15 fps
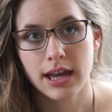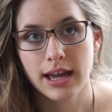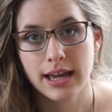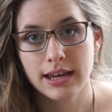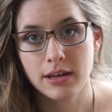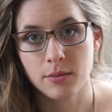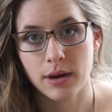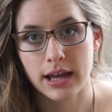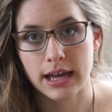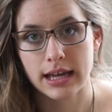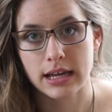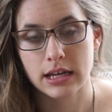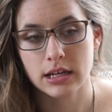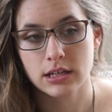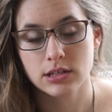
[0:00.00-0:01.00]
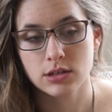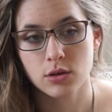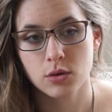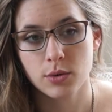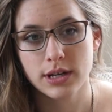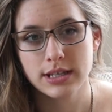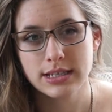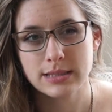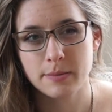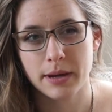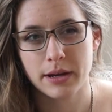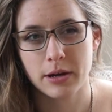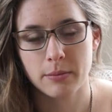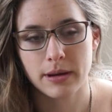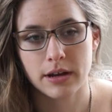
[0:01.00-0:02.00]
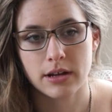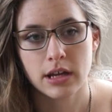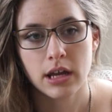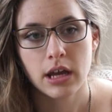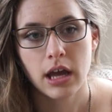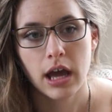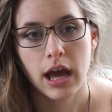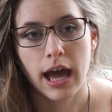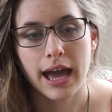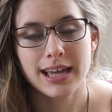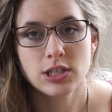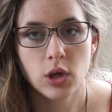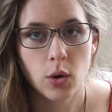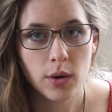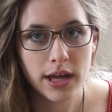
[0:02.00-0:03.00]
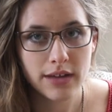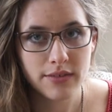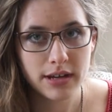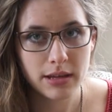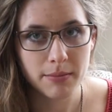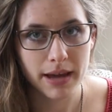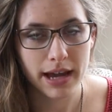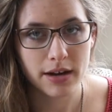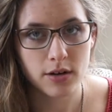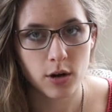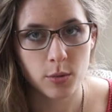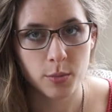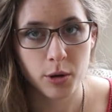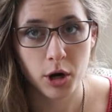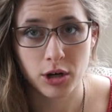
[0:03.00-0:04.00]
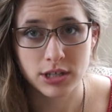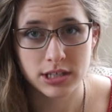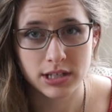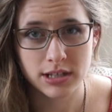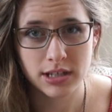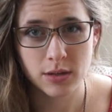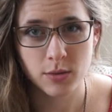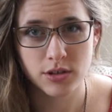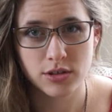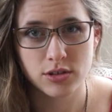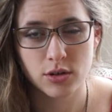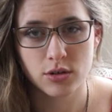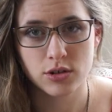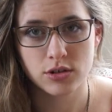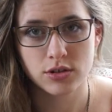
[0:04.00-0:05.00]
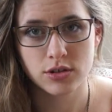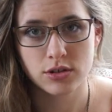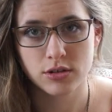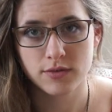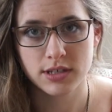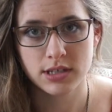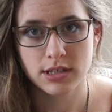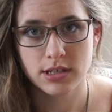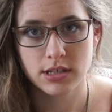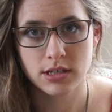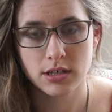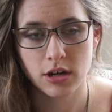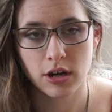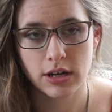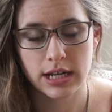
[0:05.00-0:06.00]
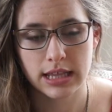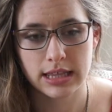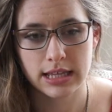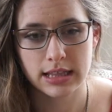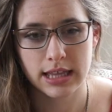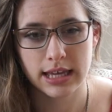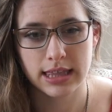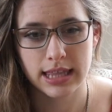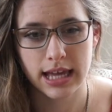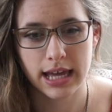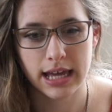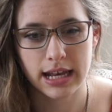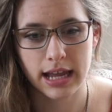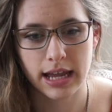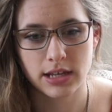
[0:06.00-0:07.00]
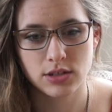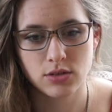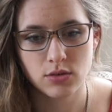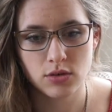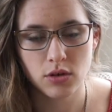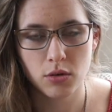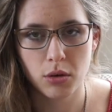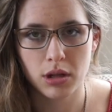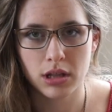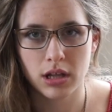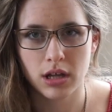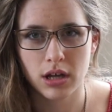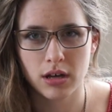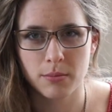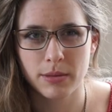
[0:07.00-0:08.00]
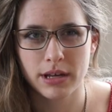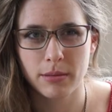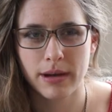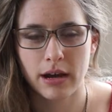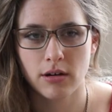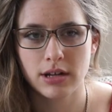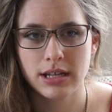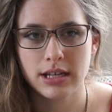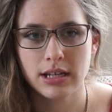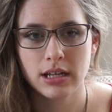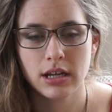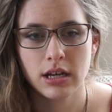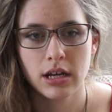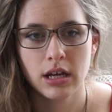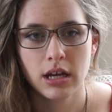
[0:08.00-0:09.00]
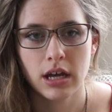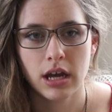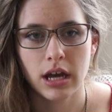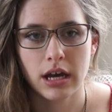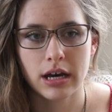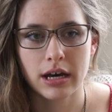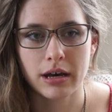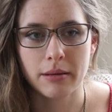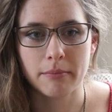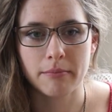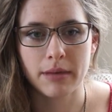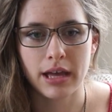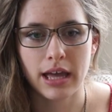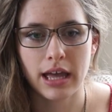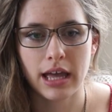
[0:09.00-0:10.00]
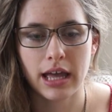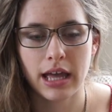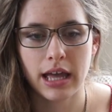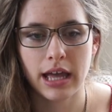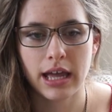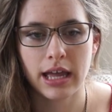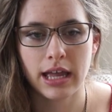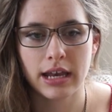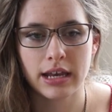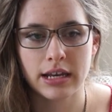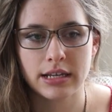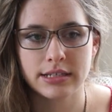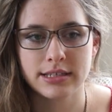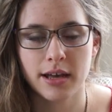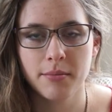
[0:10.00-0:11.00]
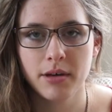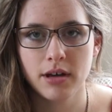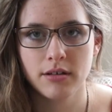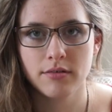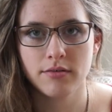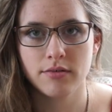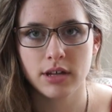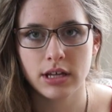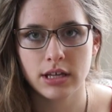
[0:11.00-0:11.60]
anyway, so what inspired Bound? I don't have any background personally with social services or anything like that. I do know a bit about it, and some of